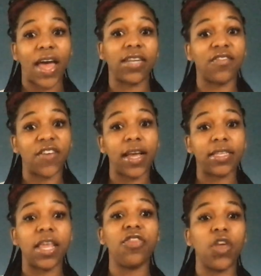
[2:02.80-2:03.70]
that
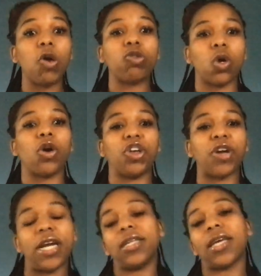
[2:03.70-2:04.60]
device. And those are
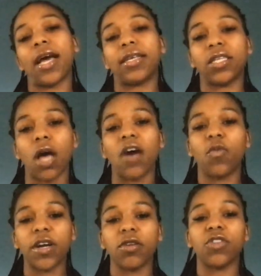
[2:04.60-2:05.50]
your
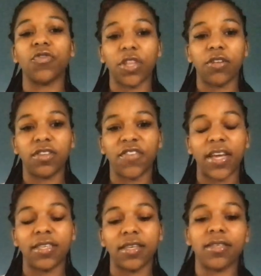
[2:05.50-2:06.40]
anti-softwares for those
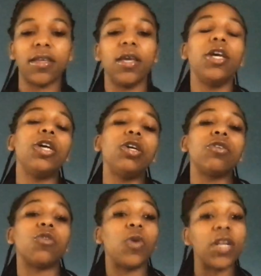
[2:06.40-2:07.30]
devices.
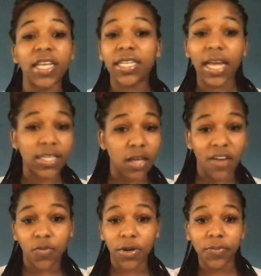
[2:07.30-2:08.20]
So what does
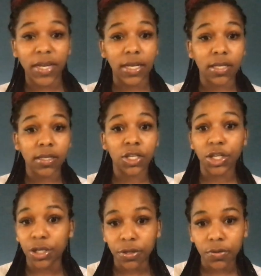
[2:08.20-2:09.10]
anti-software mean
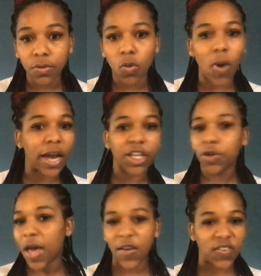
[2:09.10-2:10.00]
to you? Why do
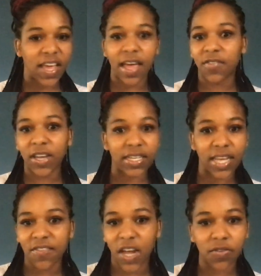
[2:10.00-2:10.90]
you have to have
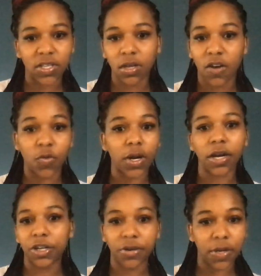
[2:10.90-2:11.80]
antivirus software
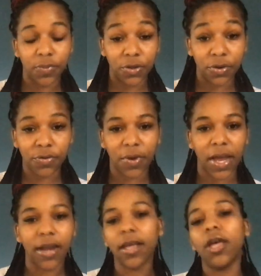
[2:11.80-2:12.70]
on your computer,
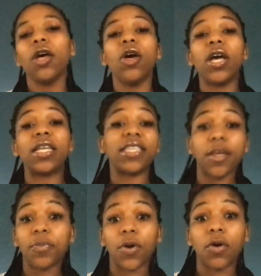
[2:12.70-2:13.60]
right? It's
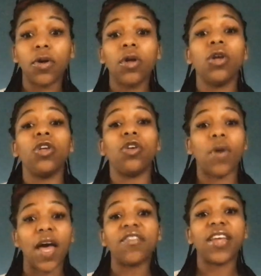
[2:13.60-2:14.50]
simple. You
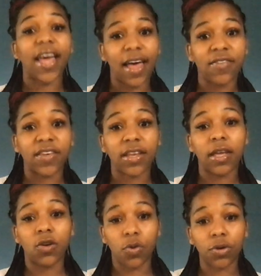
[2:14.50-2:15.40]
have to have it
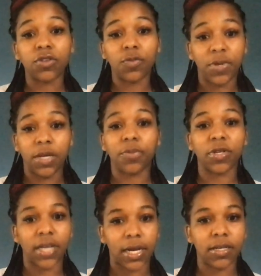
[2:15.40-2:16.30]
in order to be
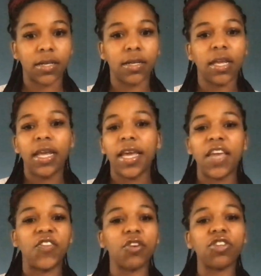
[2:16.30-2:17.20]
protected.
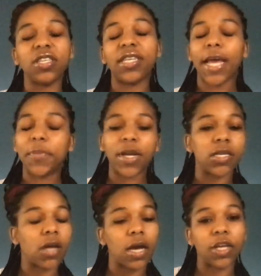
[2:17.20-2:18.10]
If you're just typing
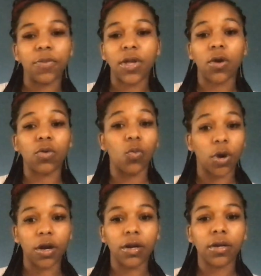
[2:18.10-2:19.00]
a document on
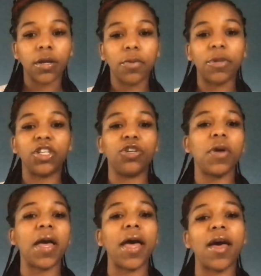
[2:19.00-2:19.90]
Word, but you
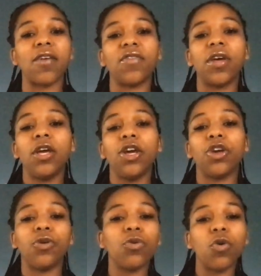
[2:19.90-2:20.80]
have
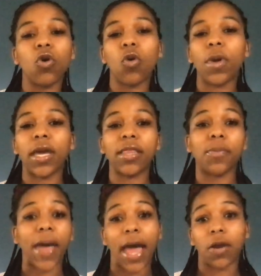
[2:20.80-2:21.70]
Google going in the
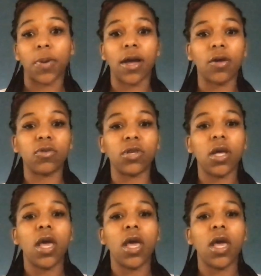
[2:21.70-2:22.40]
background,